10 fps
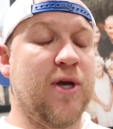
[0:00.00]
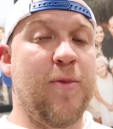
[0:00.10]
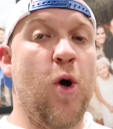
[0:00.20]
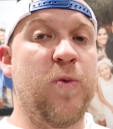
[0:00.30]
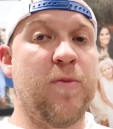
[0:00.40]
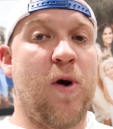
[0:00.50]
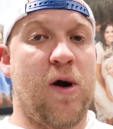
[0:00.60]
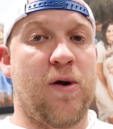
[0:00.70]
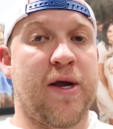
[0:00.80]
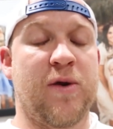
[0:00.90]
So I'm hoping
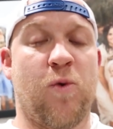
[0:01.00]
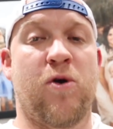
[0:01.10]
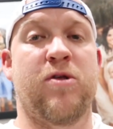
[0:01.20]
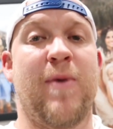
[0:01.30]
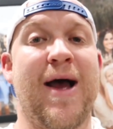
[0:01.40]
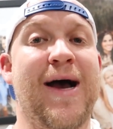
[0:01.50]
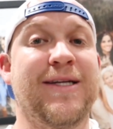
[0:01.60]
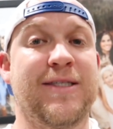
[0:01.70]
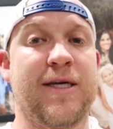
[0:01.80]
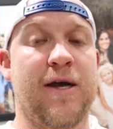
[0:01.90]
tomorrow I can work with
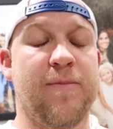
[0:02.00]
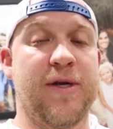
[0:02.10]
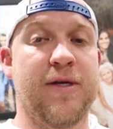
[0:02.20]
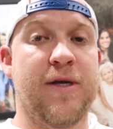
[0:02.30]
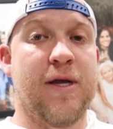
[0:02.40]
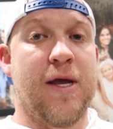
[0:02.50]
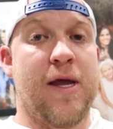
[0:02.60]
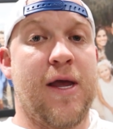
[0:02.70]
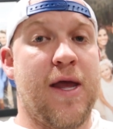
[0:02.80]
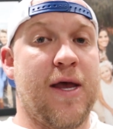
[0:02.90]
my IT company
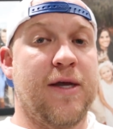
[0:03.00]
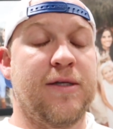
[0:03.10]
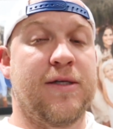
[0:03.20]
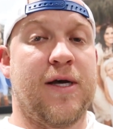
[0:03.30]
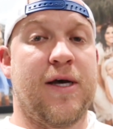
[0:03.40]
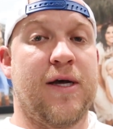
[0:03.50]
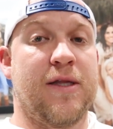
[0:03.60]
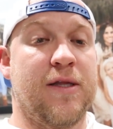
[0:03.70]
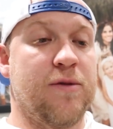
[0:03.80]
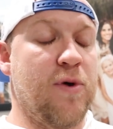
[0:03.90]
and
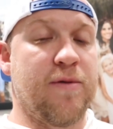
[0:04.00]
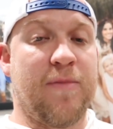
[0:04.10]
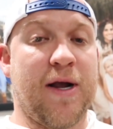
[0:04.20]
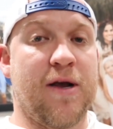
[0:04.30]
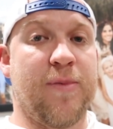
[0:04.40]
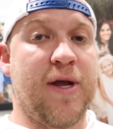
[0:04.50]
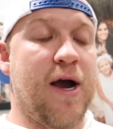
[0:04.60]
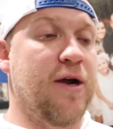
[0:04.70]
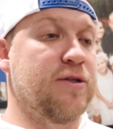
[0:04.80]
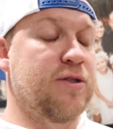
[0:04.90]
uh, the one that my company
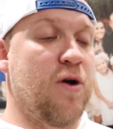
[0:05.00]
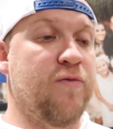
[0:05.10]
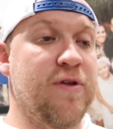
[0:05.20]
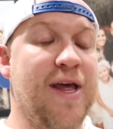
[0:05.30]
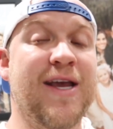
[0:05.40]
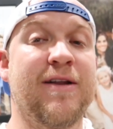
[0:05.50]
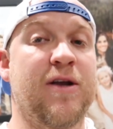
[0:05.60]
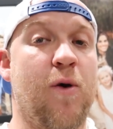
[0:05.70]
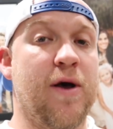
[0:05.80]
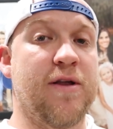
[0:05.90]
hires. Hopefully they
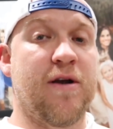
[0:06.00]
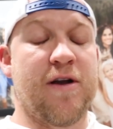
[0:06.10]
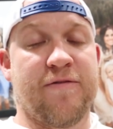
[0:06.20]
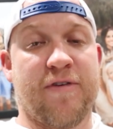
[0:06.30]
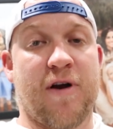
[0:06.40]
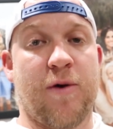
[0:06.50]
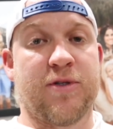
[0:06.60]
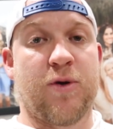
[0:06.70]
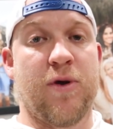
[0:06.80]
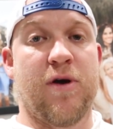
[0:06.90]
can go on there and figure out
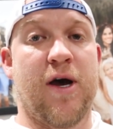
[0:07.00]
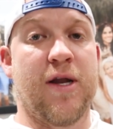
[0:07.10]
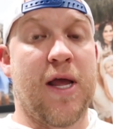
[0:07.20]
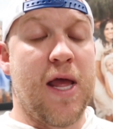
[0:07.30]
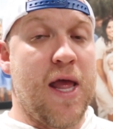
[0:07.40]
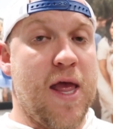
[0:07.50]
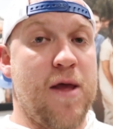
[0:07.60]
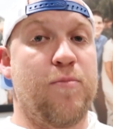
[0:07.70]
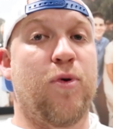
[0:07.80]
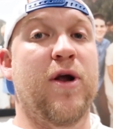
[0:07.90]
what's going on
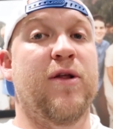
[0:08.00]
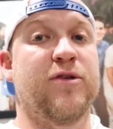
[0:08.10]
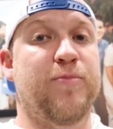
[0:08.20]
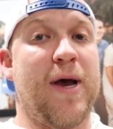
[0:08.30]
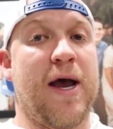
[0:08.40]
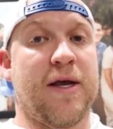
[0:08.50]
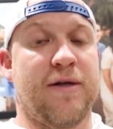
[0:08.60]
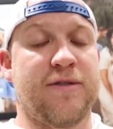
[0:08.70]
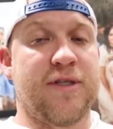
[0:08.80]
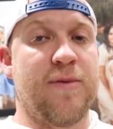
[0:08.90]
and bring those back.
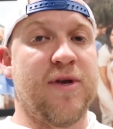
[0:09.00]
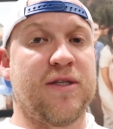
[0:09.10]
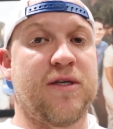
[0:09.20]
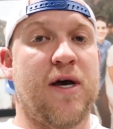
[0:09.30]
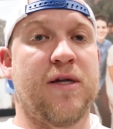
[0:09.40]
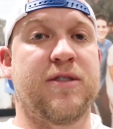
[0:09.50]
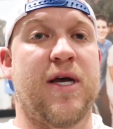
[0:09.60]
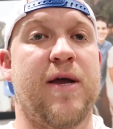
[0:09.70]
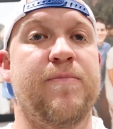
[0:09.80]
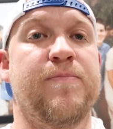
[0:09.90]
It'll save me a ton of
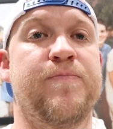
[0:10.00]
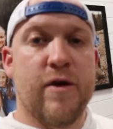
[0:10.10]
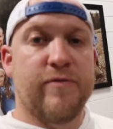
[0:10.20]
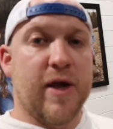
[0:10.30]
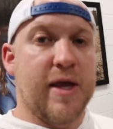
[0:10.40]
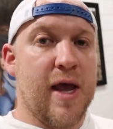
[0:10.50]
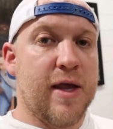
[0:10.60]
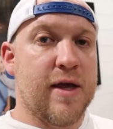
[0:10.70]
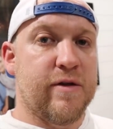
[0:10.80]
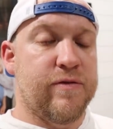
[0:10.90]
time. If I
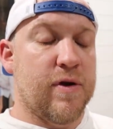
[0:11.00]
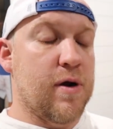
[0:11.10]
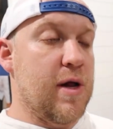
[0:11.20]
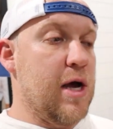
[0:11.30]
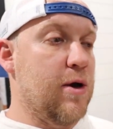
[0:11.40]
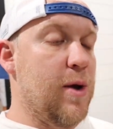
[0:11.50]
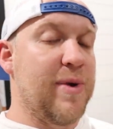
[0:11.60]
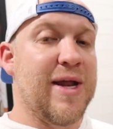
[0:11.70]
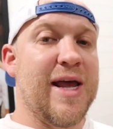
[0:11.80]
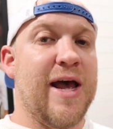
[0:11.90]
can't get it figured out,
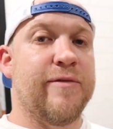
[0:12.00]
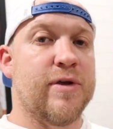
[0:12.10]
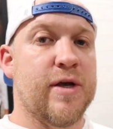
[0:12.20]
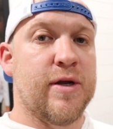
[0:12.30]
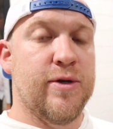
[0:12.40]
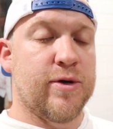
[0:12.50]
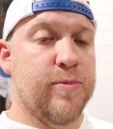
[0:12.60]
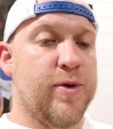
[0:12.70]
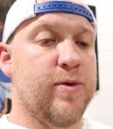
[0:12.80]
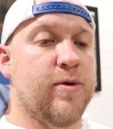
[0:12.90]
I'm gonna have to get a new
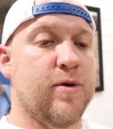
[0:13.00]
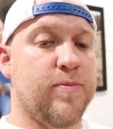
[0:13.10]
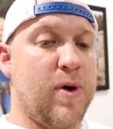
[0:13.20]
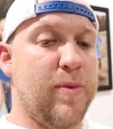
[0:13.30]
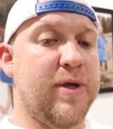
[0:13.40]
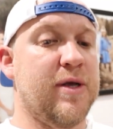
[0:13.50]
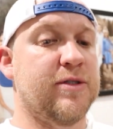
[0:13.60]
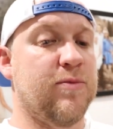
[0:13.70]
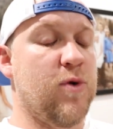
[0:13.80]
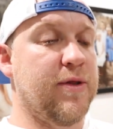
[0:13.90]
computer, probably
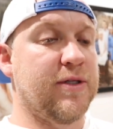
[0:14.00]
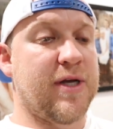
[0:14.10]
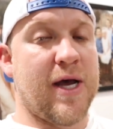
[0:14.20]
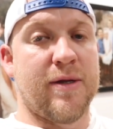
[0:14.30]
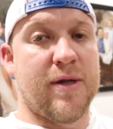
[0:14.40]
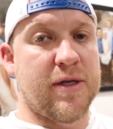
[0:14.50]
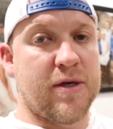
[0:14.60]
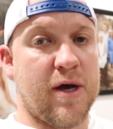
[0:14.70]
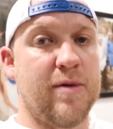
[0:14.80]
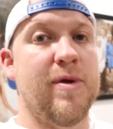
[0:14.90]
get someone that's got a
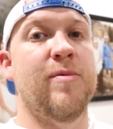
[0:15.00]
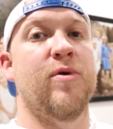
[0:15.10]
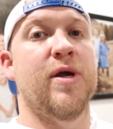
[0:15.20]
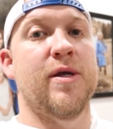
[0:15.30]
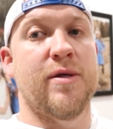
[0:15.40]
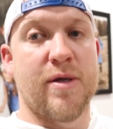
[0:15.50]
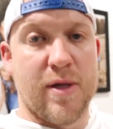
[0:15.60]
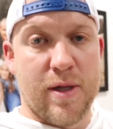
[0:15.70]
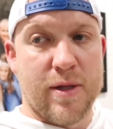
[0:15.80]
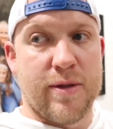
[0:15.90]
ton of memory,
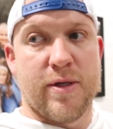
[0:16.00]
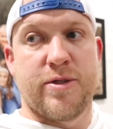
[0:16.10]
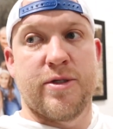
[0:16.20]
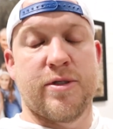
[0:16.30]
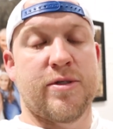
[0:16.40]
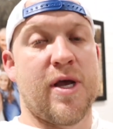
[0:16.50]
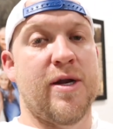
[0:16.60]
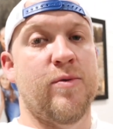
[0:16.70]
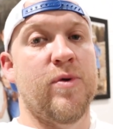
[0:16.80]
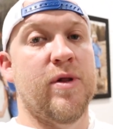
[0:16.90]
that's just
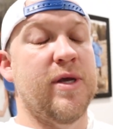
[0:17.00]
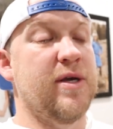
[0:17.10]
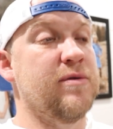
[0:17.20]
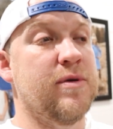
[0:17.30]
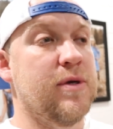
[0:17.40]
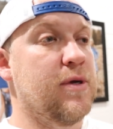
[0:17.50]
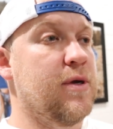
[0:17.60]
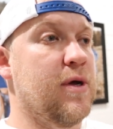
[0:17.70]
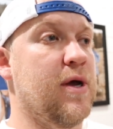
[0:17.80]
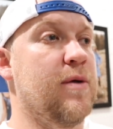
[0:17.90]
kind of really
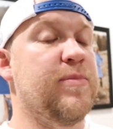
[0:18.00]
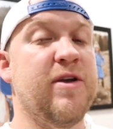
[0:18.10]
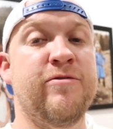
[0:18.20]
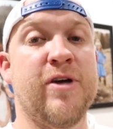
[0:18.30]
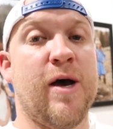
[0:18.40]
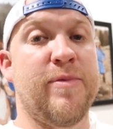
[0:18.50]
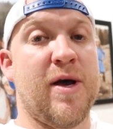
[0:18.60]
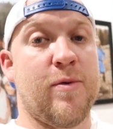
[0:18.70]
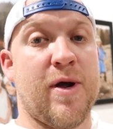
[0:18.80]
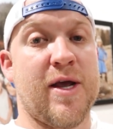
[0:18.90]
uh, beefed up.
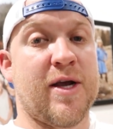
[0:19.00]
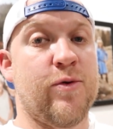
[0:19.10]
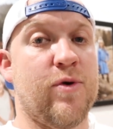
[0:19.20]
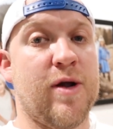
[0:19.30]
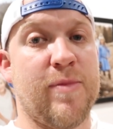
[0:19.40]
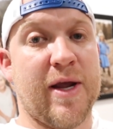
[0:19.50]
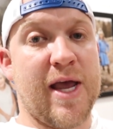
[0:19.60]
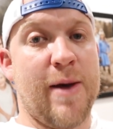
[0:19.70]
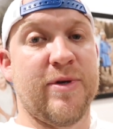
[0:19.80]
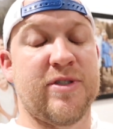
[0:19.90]
That way it can run my
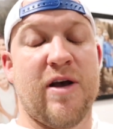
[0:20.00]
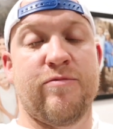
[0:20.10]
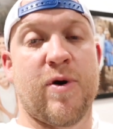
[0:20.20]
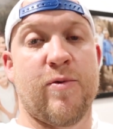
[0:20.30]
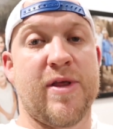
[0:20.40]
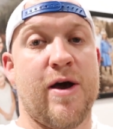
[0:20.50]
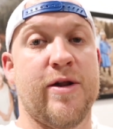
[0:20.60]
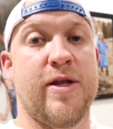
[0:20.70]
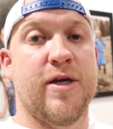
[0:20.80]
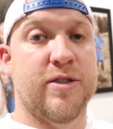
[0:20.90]
cabinet software
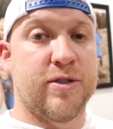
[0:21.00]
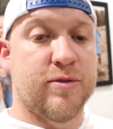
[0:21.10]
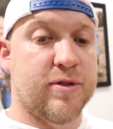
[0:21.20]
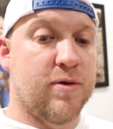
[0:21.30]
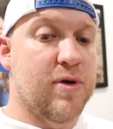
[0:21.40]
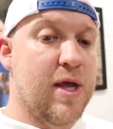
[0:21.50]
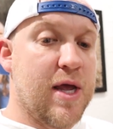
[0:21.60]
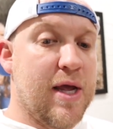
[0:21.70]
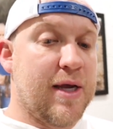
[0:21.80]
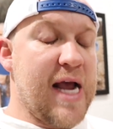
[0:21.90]
without any issues. So
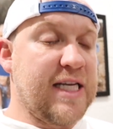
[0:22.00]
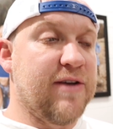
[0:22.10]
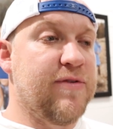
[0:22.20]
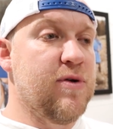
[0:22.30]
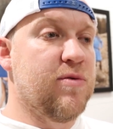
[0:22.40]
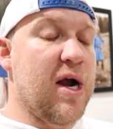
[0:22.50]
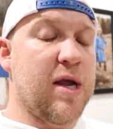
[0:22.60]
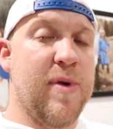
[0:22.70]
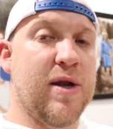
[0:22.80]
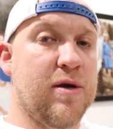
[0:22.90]
guys, if you
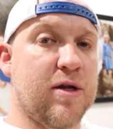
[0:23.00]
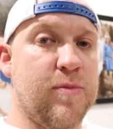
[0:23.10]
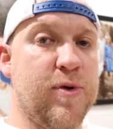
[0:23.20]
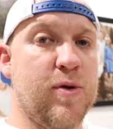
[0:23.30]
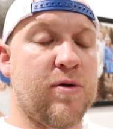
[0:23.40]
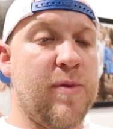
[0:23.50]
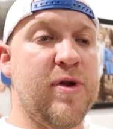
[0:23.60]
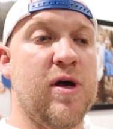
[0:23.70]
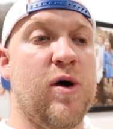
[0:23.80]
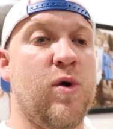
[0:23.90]
recommend a good computer, let
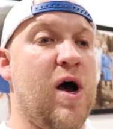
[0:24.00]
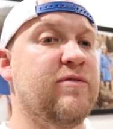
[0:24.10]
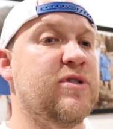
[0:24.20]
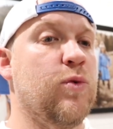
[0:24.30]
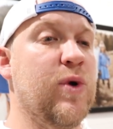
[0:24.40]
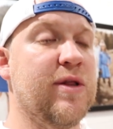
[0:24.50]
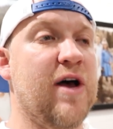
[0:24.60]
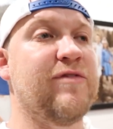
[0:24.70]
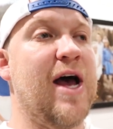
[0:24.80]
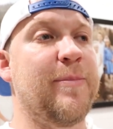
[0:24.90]
me know. Obviously we
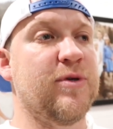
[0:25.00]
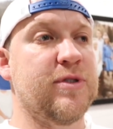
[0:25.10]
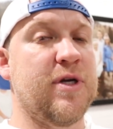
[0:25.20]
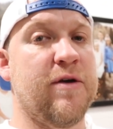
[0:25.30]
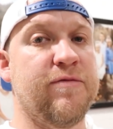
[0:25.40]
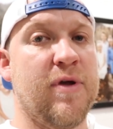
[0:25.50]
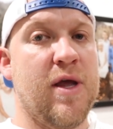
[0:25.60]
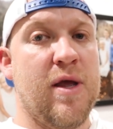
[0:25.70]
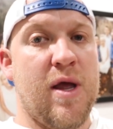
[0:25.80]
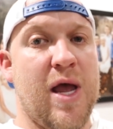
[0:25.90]
love Apple stuff.
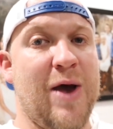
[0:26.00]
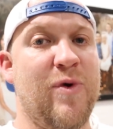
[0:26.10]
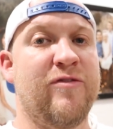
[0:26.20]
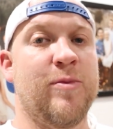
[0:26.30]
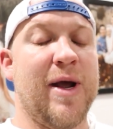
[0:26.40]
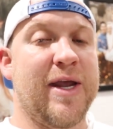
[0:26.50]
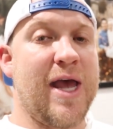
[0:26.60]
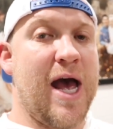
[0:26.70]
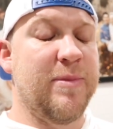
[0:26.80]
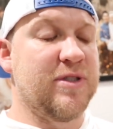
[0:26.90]
However, my
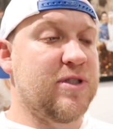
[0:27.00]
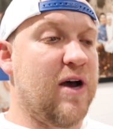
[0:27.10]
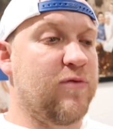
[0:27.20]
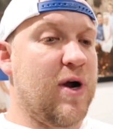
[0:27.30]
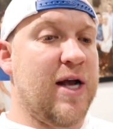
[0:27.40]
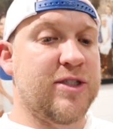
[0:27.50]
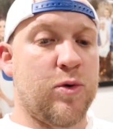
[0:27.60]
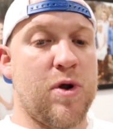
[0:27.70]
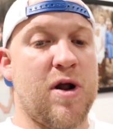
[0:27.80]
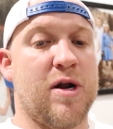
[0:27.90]
cabinet software has
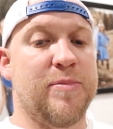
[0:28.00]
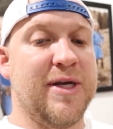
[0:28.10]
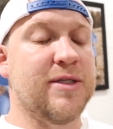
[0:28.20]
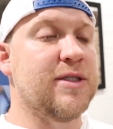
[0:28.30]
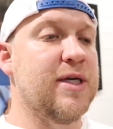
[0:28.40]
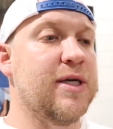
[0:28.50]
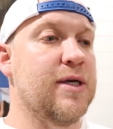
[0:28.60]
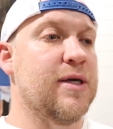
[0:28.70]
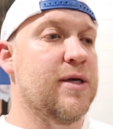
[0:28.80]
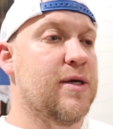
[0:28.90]
to run on a PC.